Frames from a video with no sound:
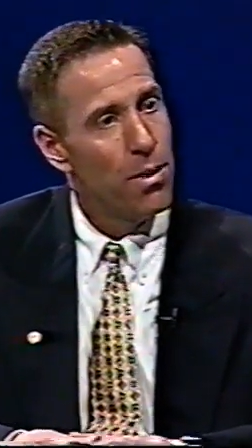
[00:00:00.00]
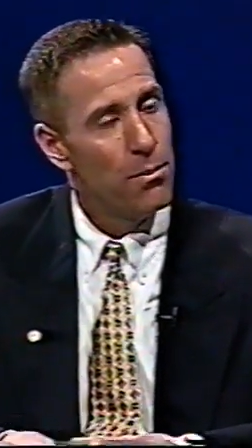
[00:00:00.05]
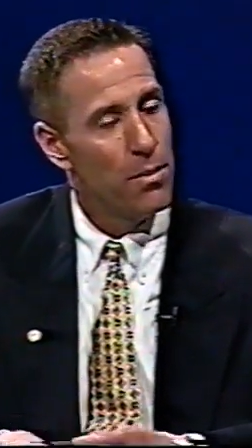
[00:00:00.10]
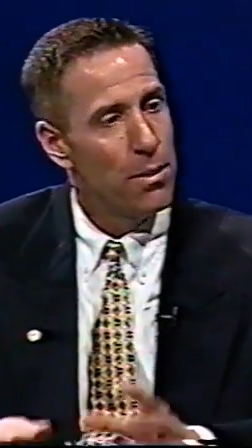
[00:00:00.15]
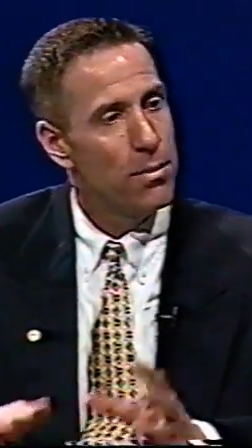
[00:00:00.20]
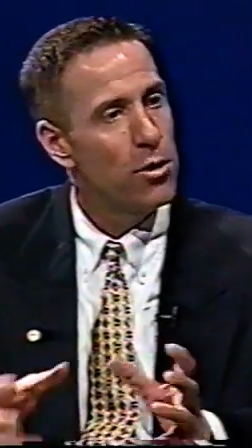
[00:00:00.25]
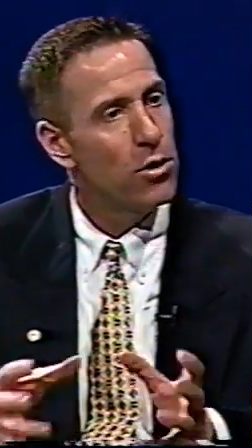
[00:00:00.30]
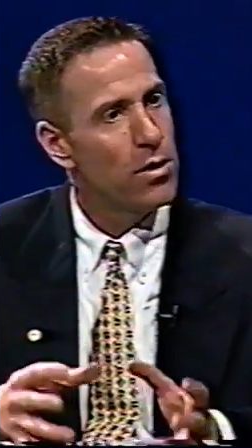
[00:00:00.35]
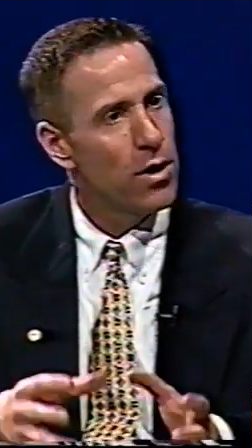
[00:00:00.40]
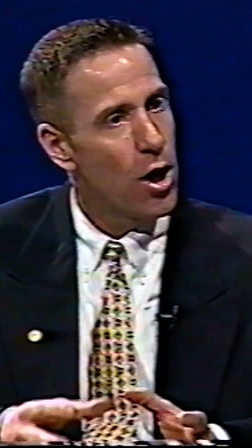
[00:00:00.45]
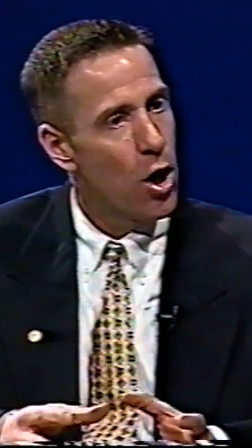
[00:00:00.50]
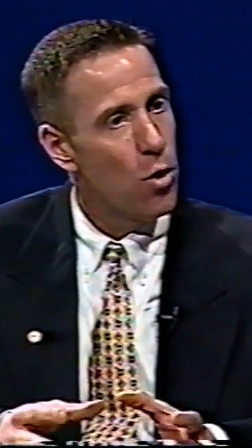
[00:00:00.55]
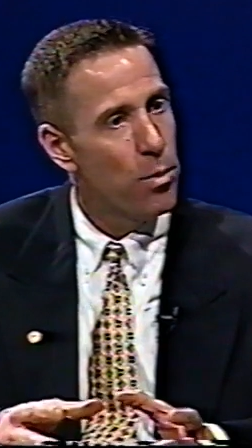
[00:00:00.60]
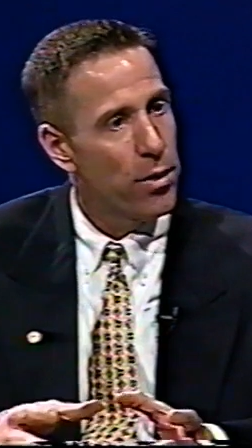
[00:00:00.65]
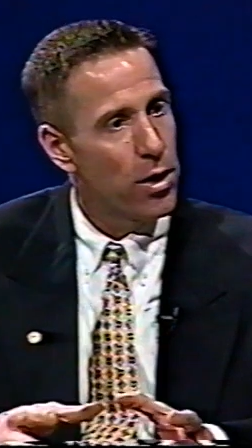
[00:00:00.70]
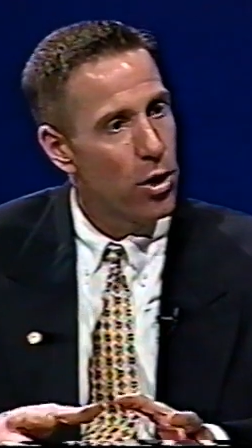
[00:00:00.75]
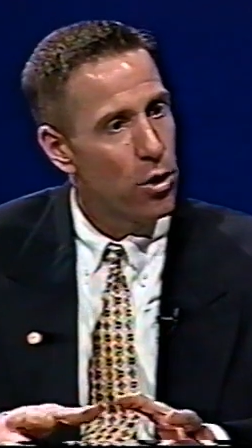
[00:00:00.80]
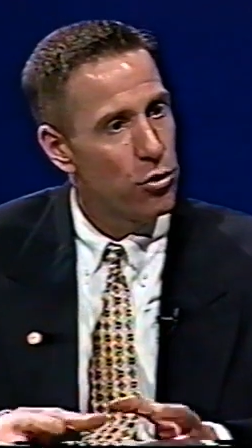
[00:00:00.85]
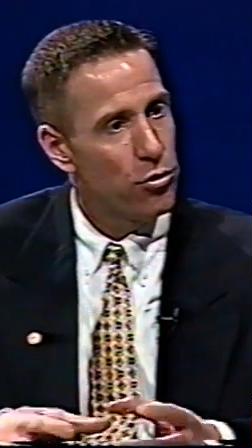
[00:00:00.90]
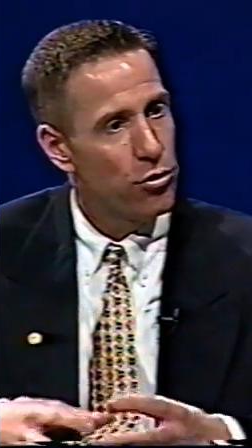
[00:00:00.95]
Maybe on the
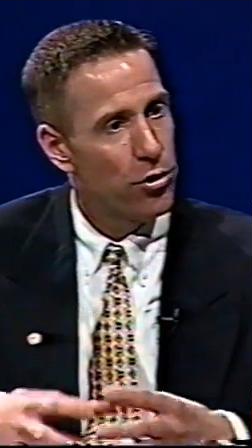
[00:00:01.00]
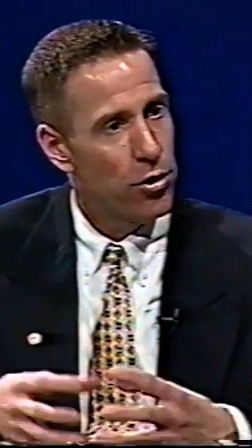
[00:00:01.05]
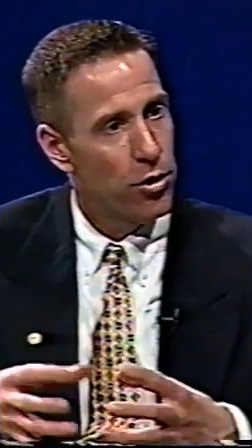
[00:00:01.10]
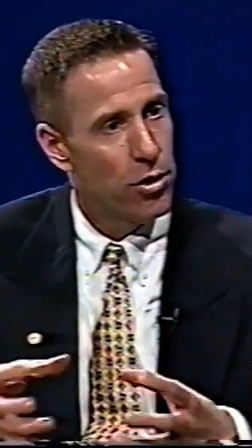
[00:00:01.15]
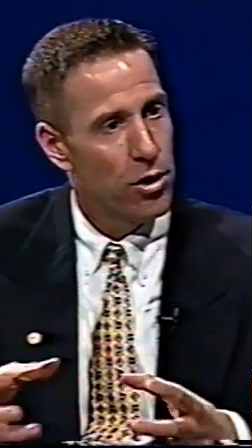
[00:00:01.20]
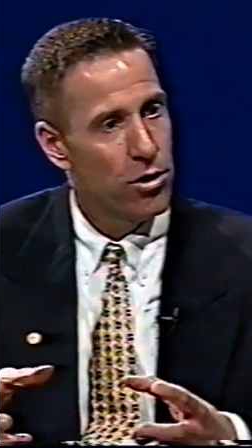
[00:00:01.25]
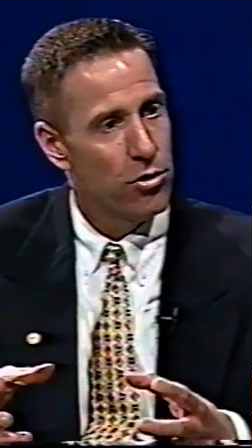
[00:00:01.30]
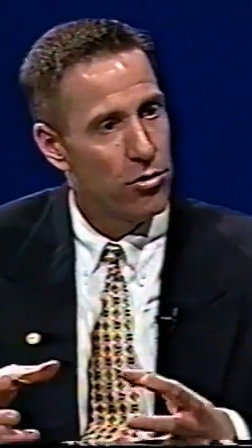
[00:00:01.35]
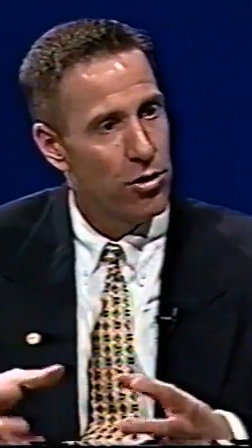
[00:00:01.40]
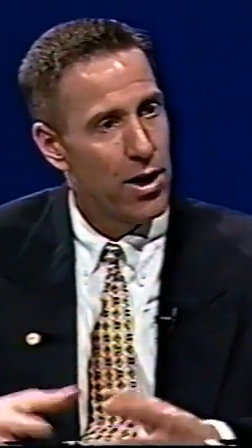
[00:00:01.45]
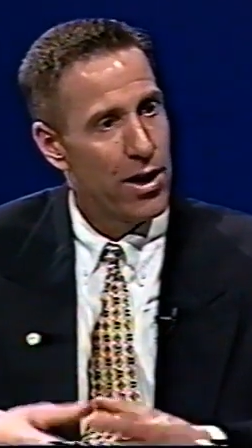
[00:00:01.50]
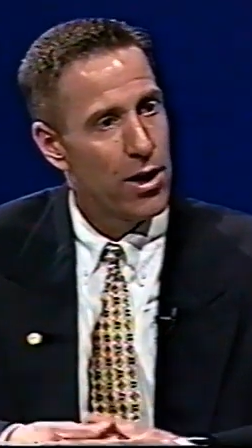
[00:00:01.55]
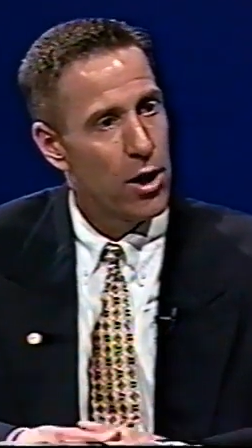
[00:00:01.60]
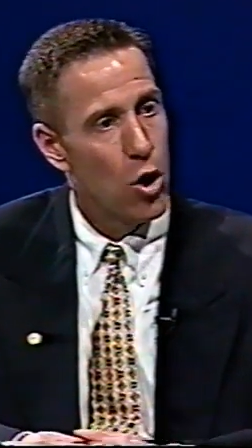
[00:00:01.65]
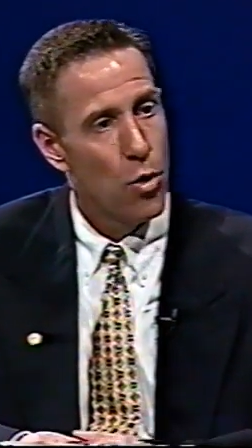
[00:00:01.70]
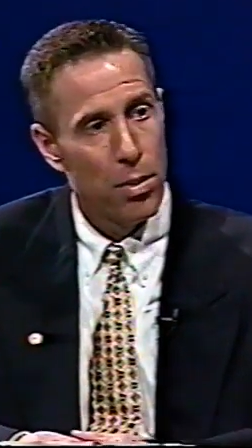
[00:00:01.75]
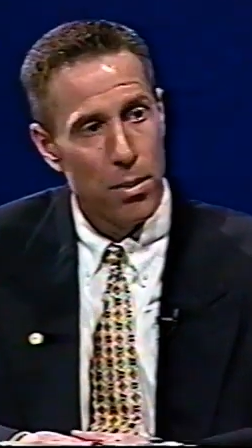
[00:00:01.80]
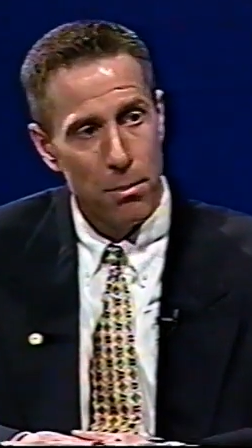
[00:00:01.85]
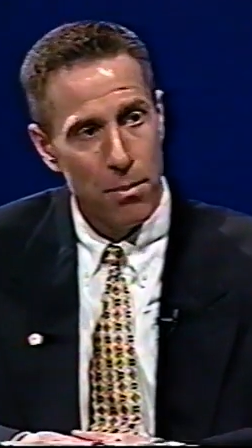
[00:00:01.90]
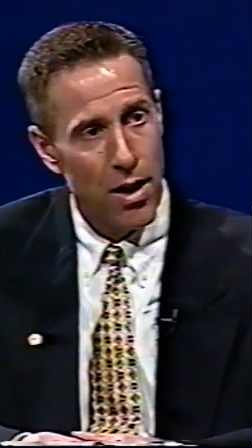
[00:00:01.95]
open ocean or in a giant
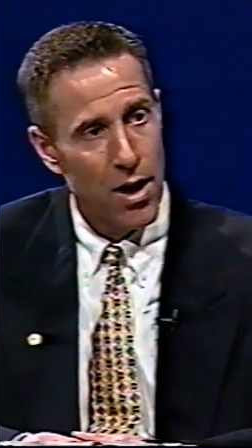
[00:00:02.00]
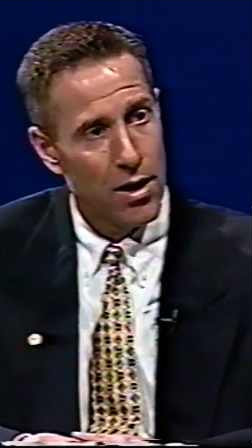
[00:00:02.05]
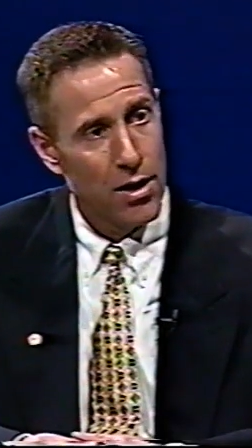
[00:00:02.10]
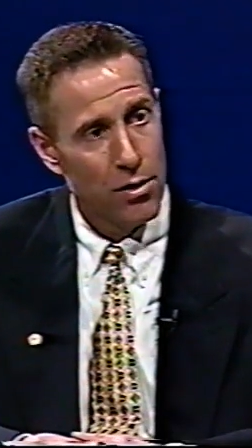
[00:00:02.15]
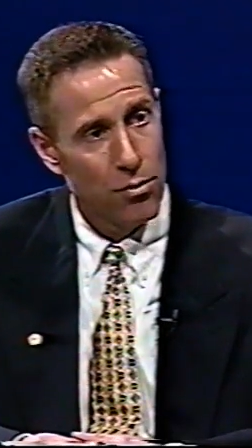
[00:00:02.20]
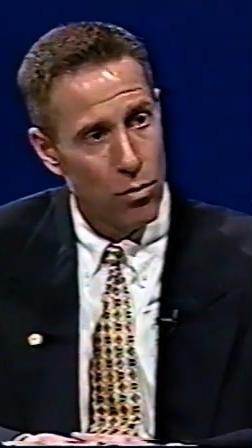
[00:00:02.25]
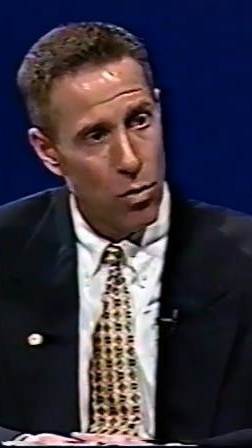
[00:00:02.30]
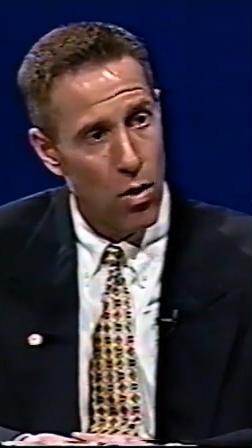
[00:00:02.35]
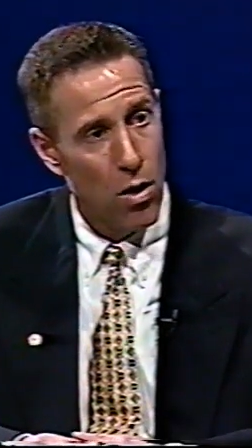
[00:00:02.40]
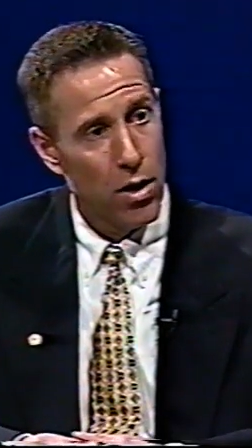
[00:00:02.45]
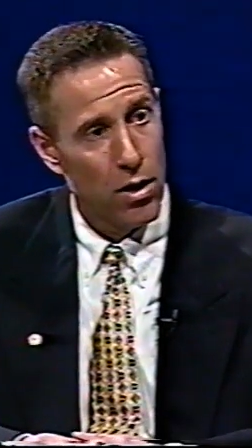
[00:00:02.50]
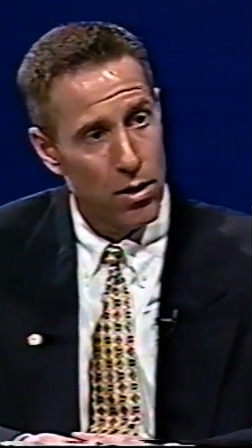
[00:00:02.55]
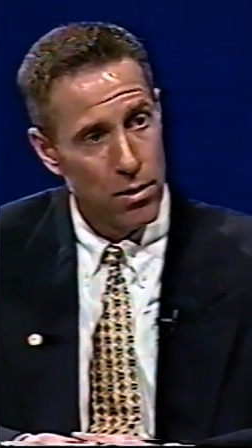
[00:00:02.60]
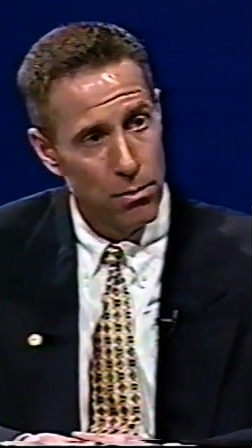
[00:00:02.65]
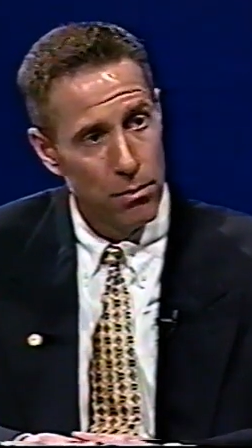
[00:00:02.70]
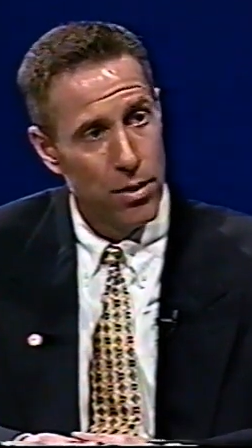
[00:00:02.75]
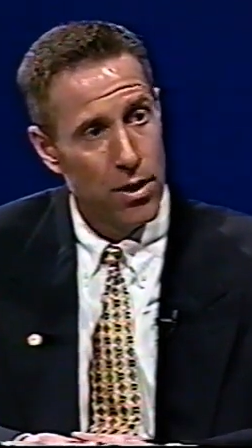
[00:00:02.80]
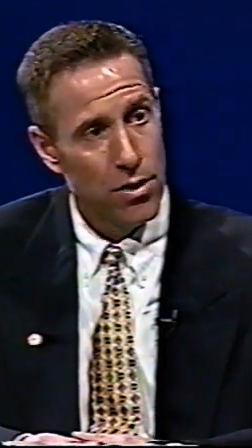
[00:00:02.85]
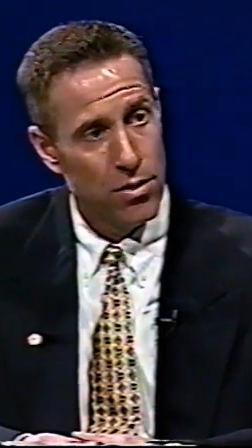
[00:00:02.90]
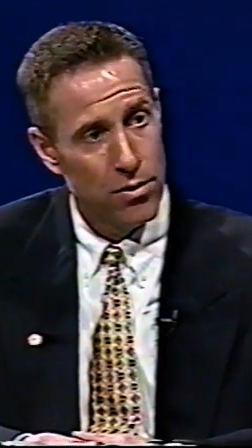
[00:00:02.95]
open body of water,
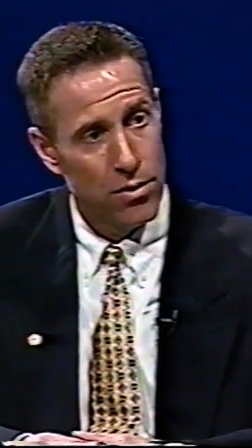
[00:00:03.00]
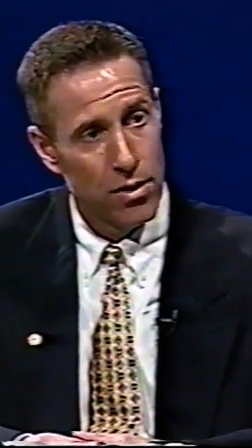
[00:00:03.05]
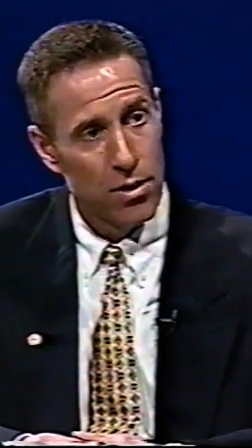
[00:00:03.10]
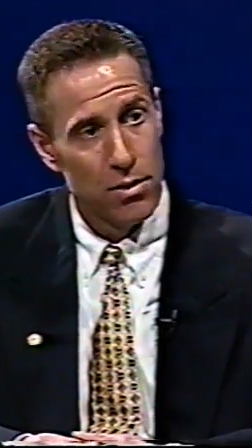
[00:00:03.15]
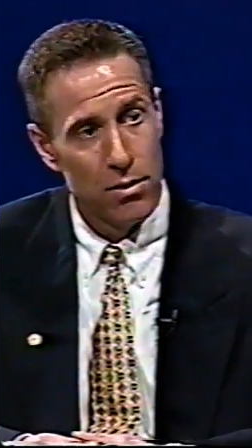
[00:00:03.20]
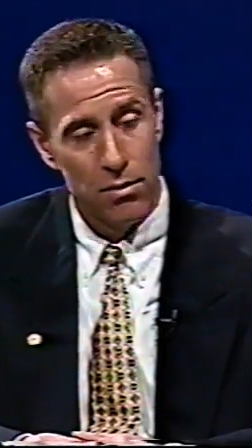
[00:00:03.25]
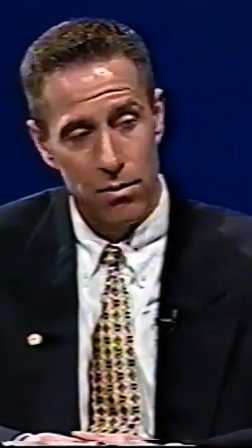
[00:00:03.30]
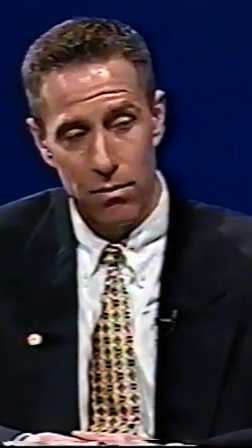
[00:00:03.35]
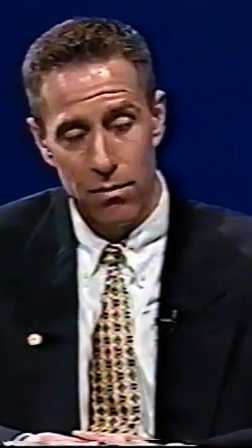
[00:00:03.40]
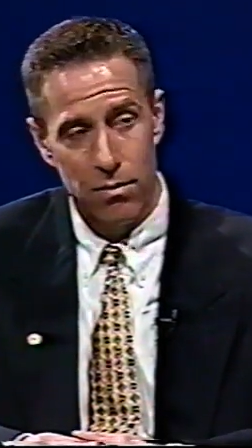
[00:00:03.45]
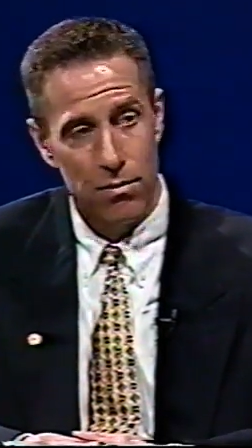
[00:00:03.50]
but uh,